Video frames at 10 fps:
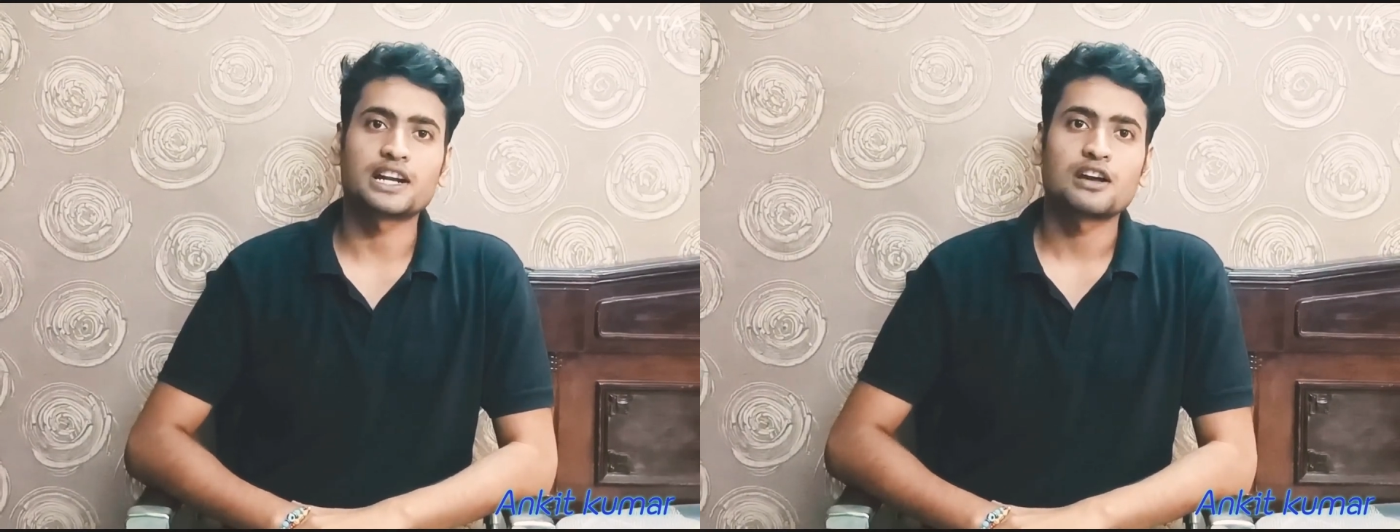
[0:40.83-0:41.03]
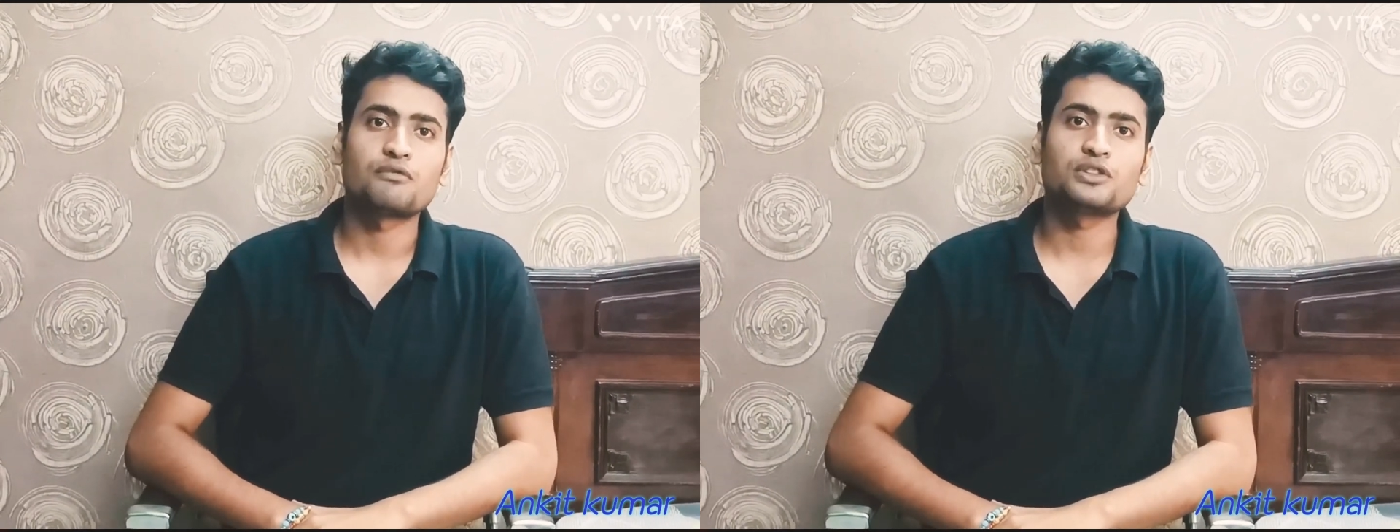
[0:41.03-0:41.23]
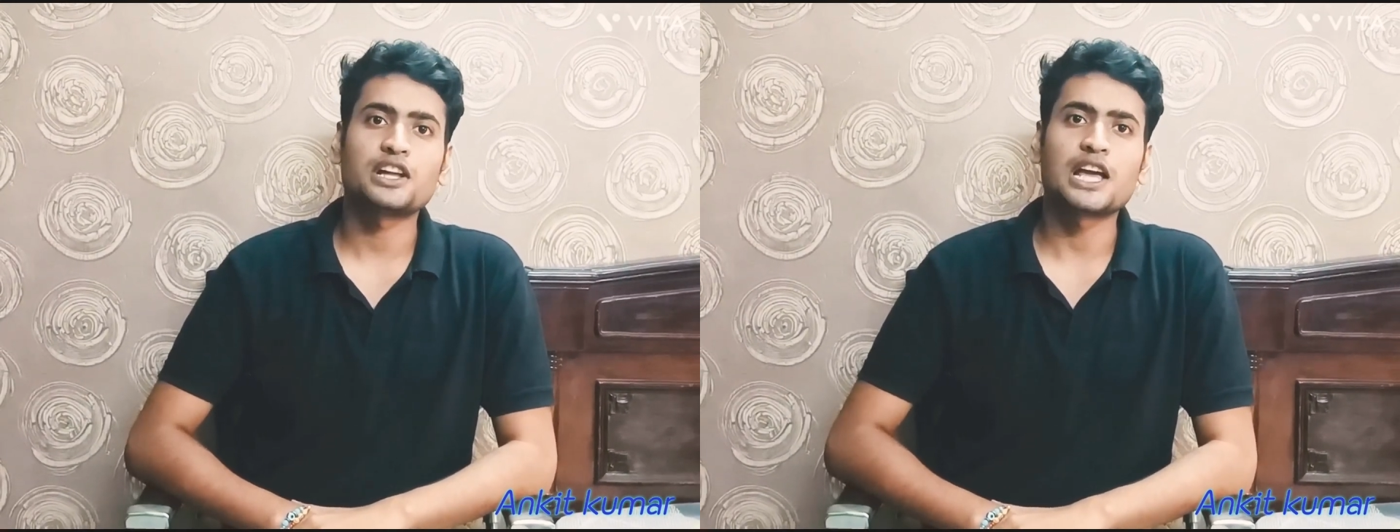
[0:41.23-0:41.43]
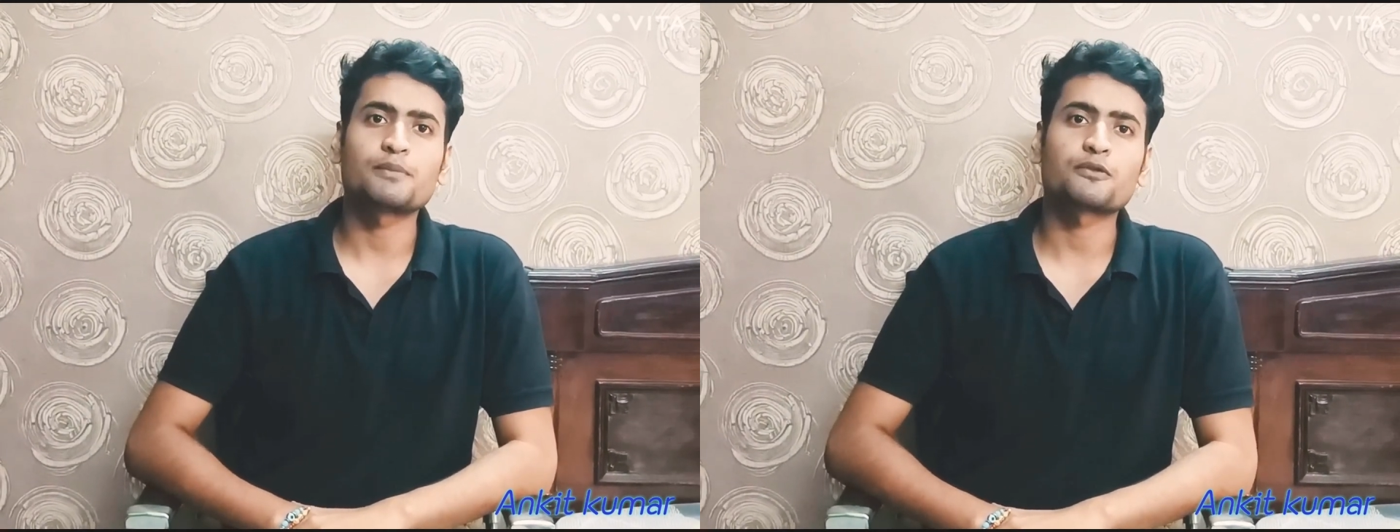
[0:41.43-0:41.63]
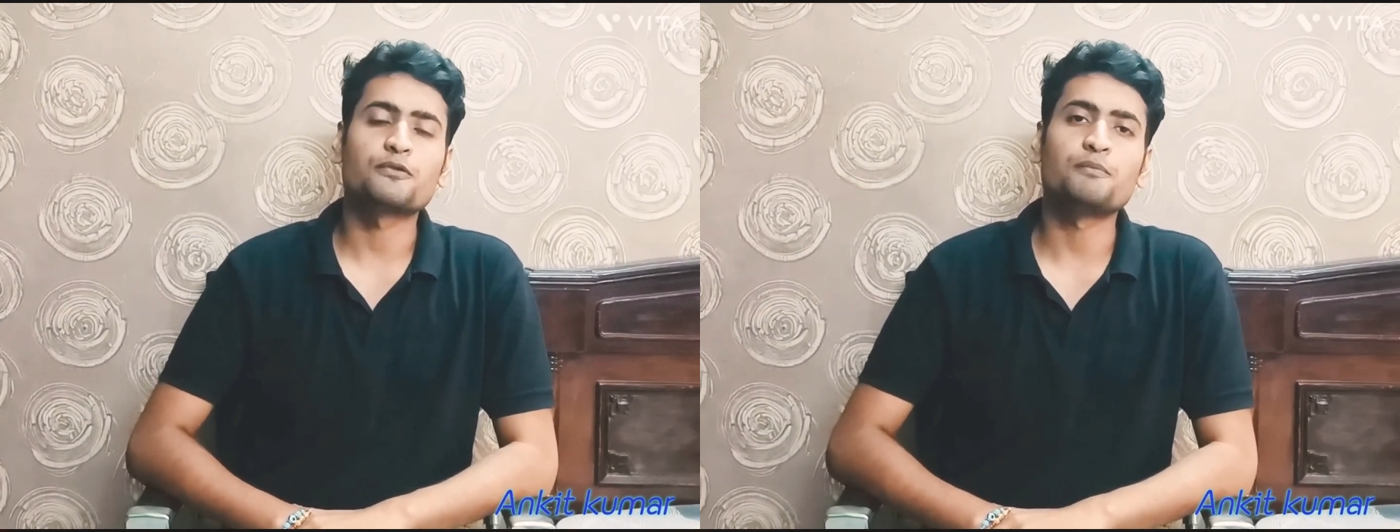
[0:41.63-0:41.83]
with the help of
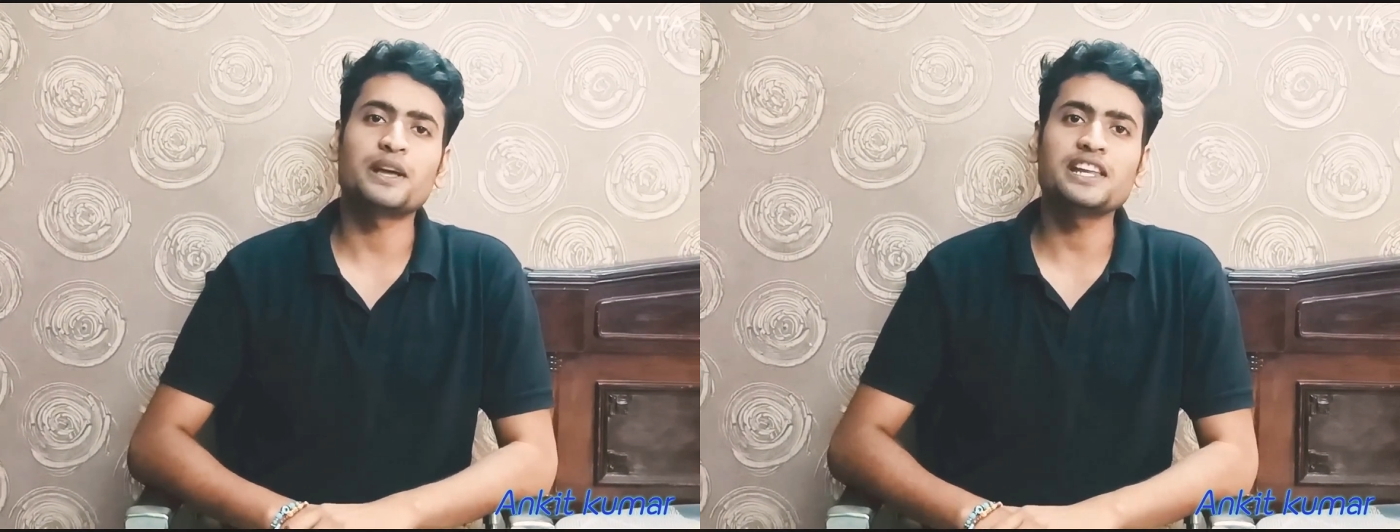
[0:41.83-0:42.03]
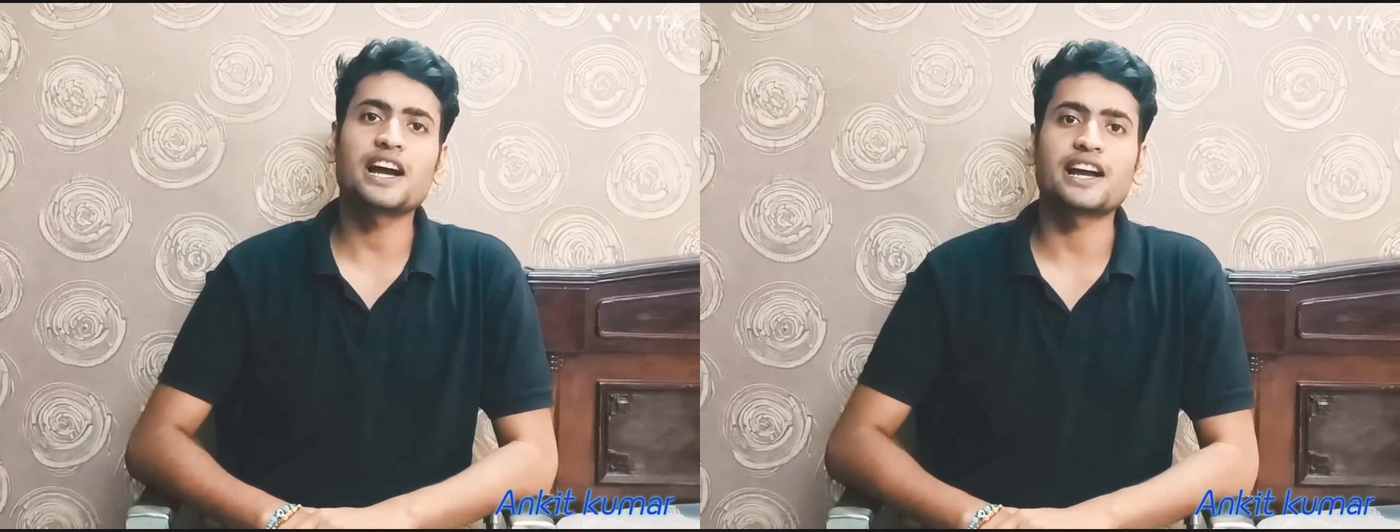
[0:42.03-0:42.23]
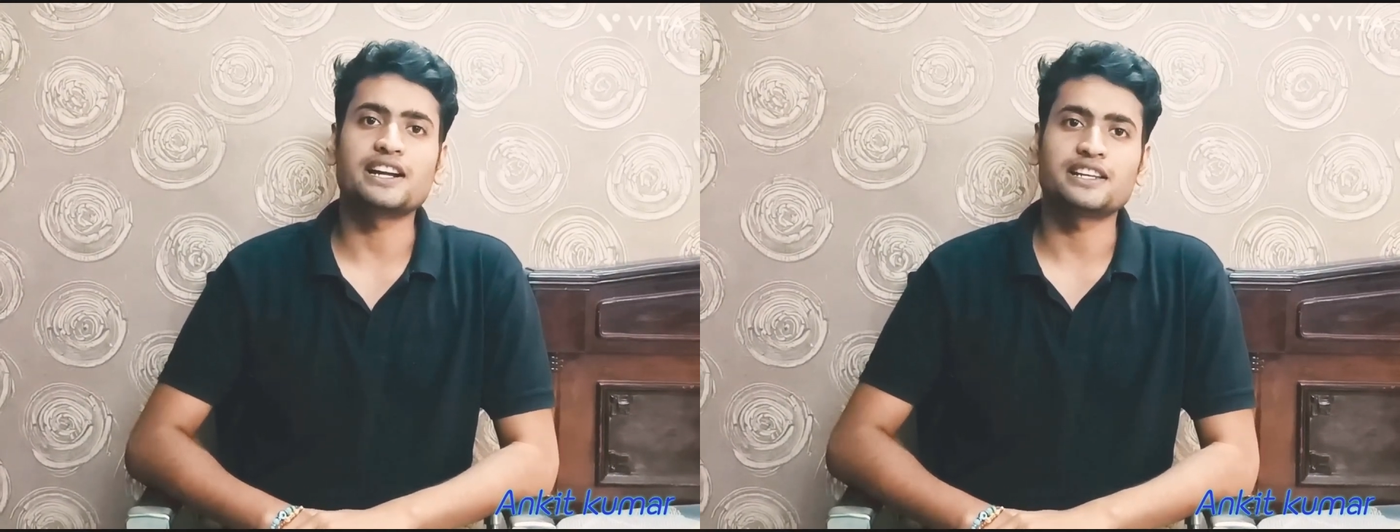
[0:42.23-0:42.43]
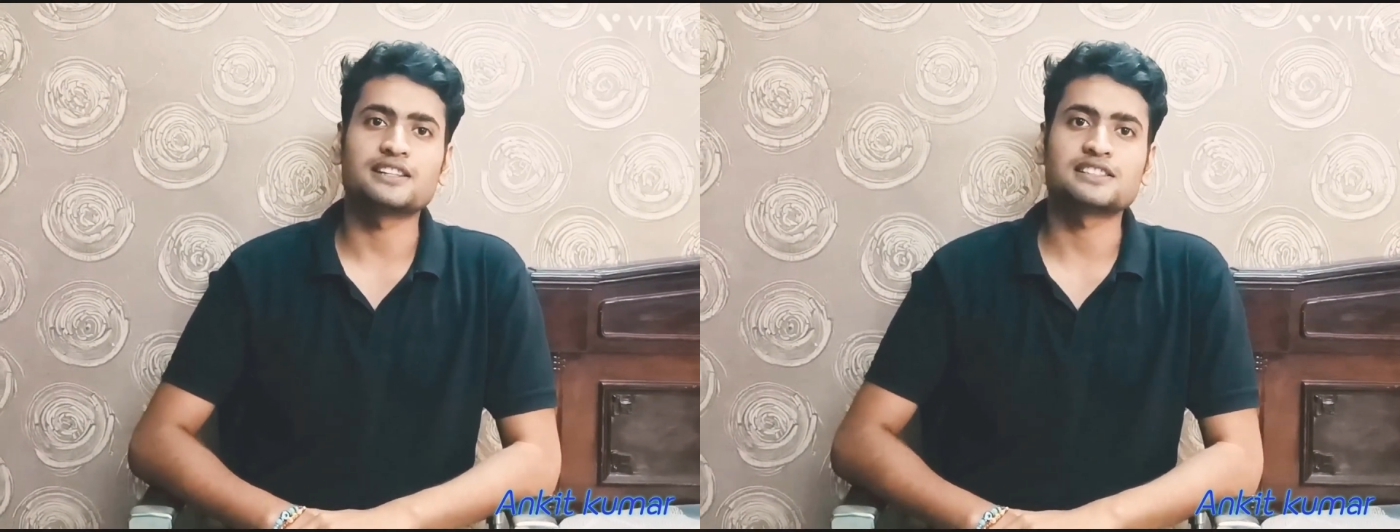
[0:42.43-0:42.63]
many IITians